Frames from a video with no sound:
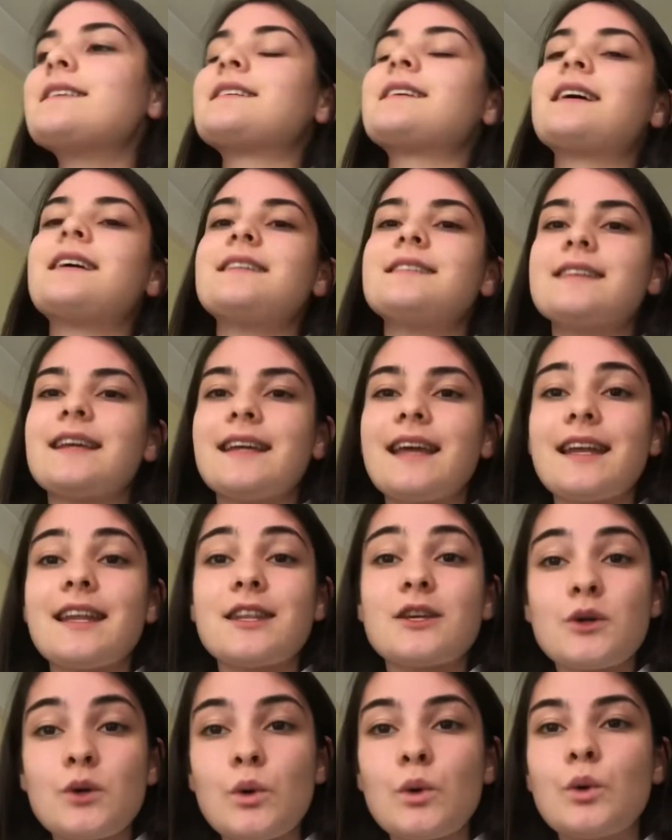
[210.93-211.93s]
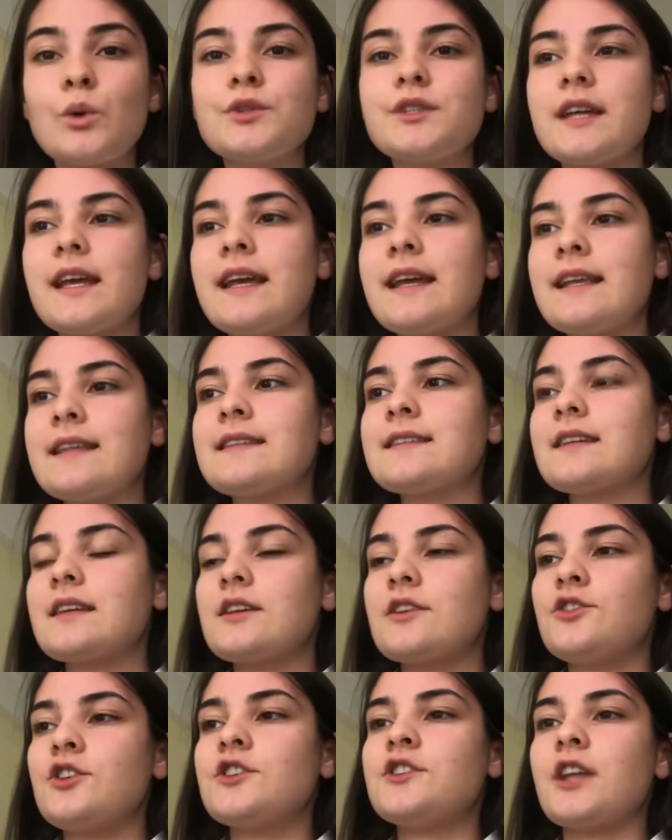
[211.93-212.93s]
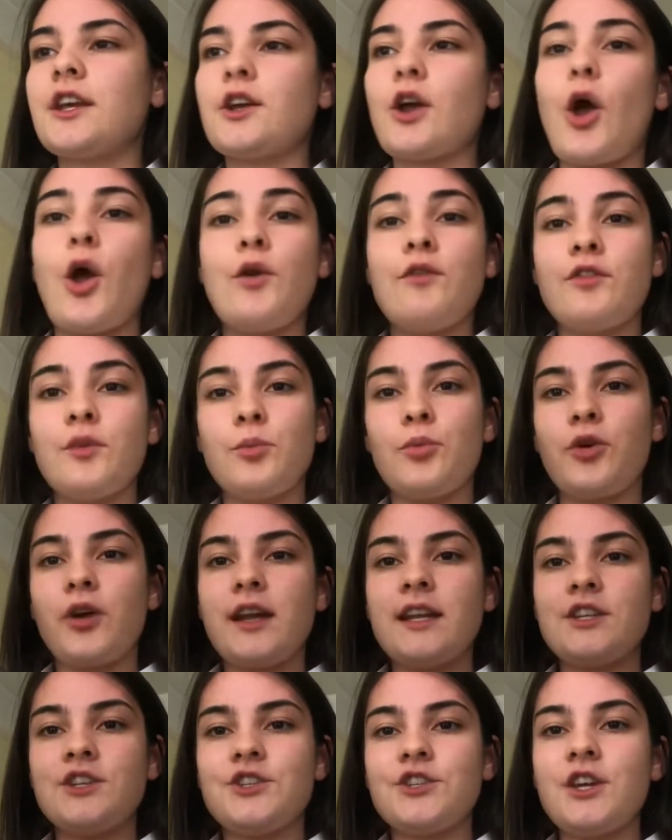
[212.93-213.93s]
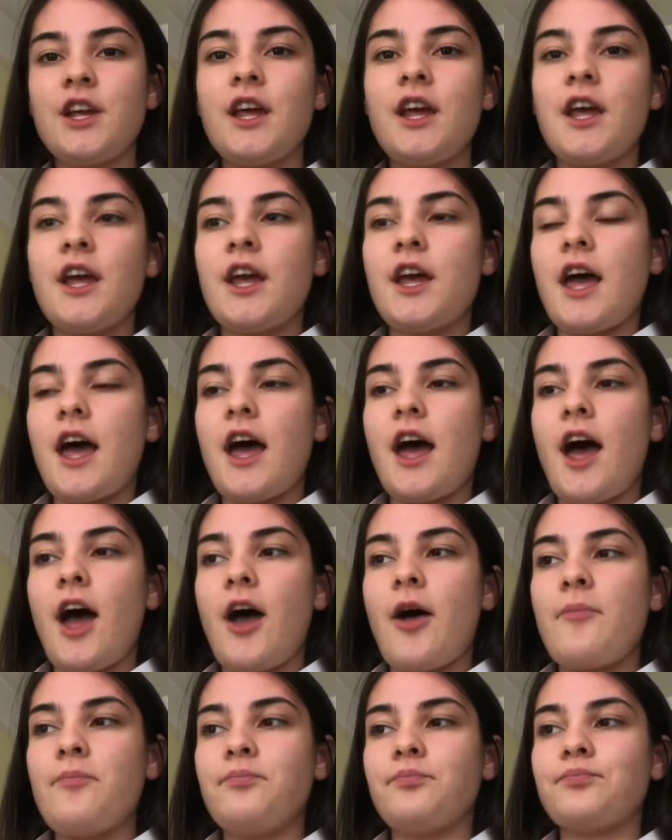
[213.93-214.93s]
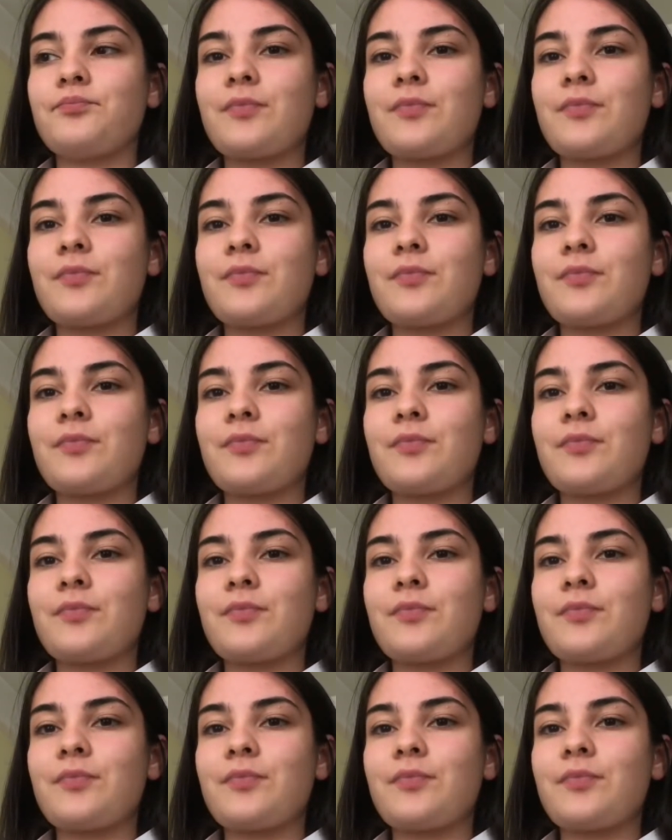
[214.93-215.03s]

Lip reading: Senghennydd Court is just like over the bridge, and